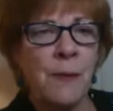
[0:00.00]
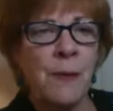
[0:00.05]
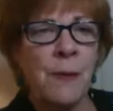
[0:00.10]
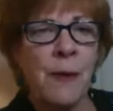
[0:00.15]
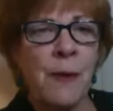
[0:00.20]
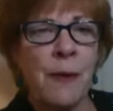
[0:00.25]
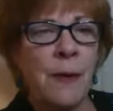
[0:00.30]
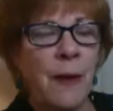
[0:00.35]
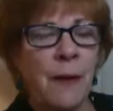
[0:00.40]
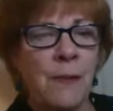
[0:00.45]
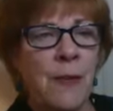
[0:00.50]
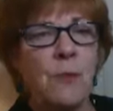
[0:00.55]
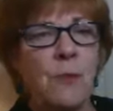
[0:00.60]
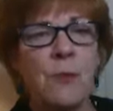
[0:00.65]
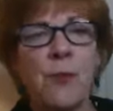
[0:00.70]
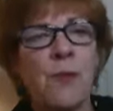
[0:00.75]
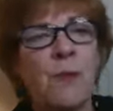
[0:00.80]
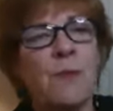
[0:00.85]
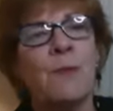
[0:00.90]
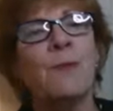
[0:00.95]
They
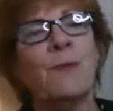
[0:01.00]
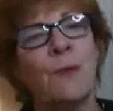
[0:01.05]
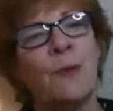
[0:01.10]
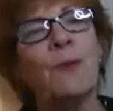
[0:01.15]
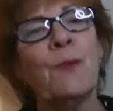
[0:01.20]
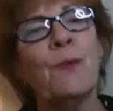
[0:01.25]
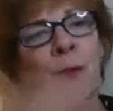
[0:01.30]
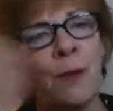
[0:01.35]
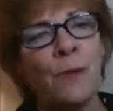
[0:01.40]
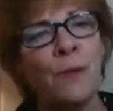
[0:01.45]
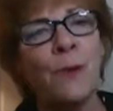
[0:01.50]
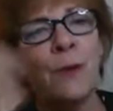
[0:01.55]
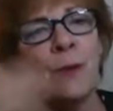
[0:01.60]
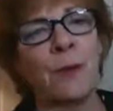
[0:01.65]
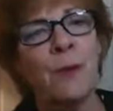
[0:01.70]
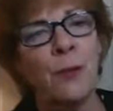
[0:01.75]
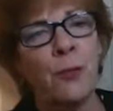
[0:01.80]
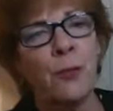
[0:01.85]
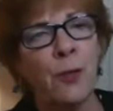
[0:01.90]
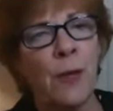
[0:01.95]
just, you know, the
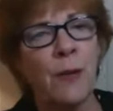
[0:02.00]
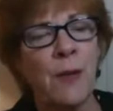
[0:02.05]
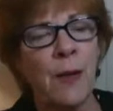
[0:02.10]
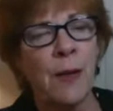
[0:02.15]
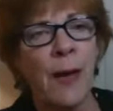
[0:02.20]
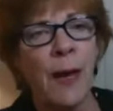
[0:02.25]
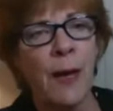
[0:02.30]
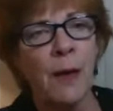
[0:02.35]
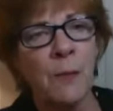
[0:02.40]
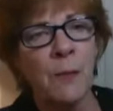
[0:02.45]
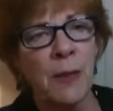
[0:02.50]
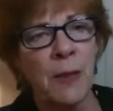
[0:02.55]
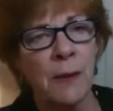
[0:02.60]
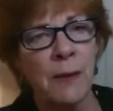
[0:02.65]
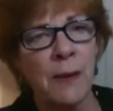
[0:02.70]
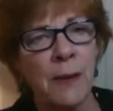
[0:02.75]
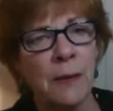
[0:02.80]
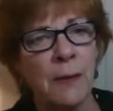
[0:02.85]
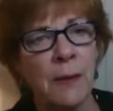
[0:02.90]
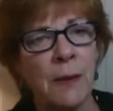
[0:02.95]
cliche, they had me at
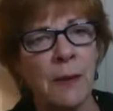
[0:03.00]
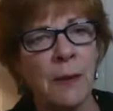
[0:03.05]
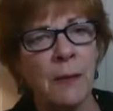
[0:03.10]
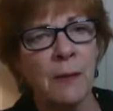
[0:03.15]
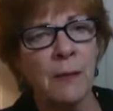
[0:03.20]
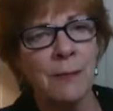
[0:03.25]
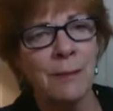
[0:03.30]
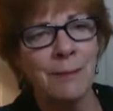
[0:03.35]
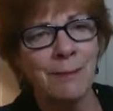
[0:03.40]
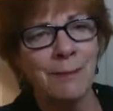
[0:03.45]
hello.